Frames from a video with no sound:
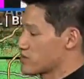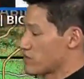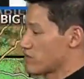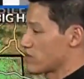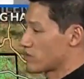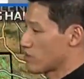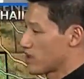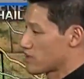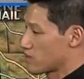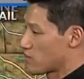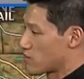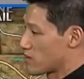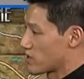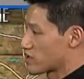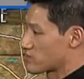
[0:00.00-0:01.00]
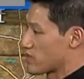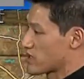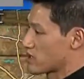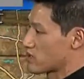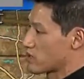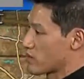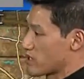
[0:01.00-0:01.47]
of severe weather warnings
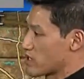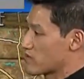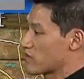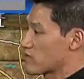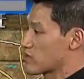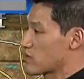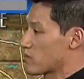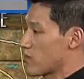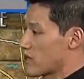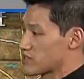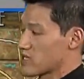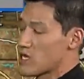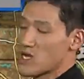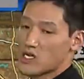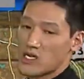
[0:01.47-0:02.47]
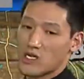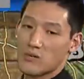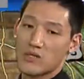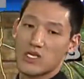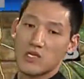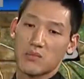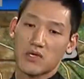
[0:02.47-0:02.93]
making their way in from the west. Going to
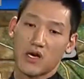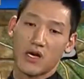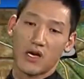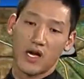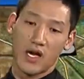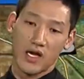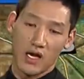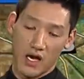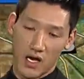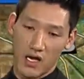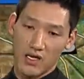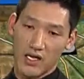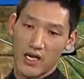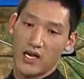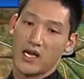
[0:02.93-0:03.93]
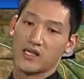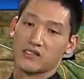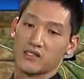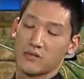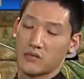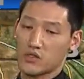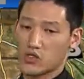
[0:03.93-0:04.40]
be keeping our eye on that as
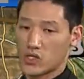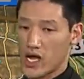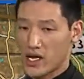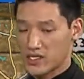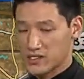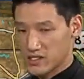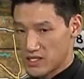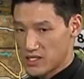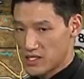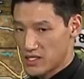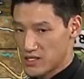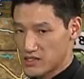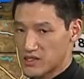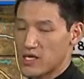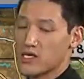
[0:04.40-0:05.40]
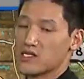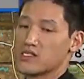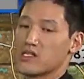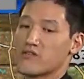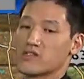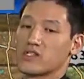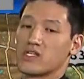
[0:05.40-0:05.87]
it tracks east,
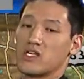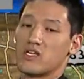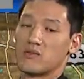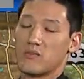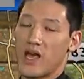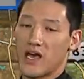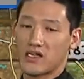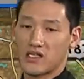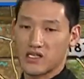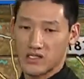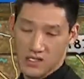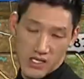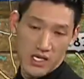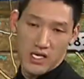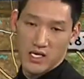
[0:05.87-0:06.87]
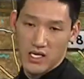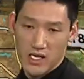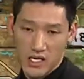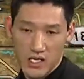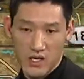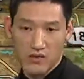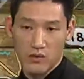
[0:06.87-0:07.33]
see if it's going to impact us
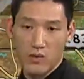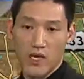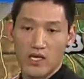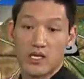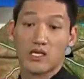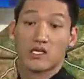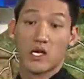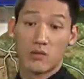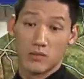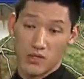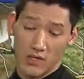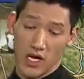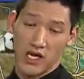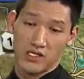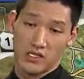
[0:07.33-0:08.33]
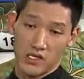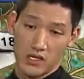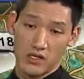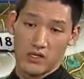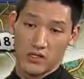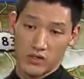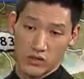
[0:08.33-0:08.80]
in any other way. Then a couple of
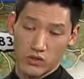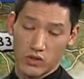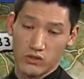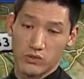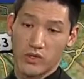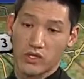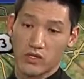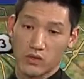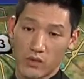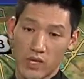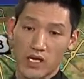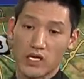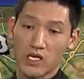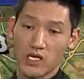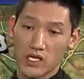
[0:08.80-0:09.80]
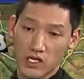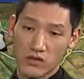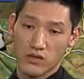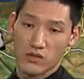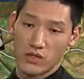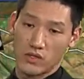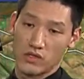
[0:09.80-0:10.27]
isolated thunderstorms making their way in
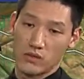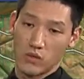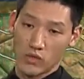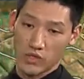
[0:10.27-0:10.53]
through the early